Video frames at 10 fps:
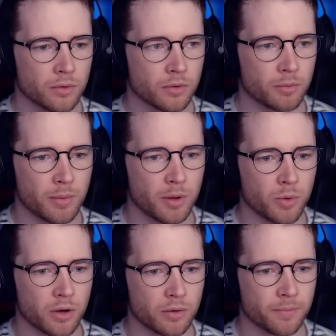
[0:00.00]
Maybe you
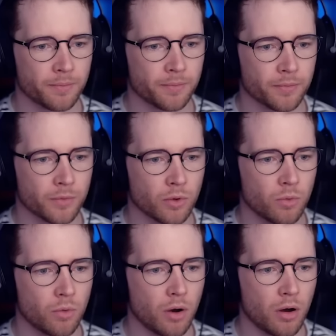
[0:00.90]
will.
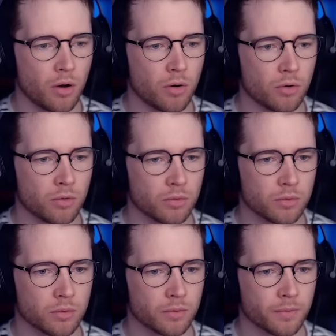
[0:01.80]
Whoa!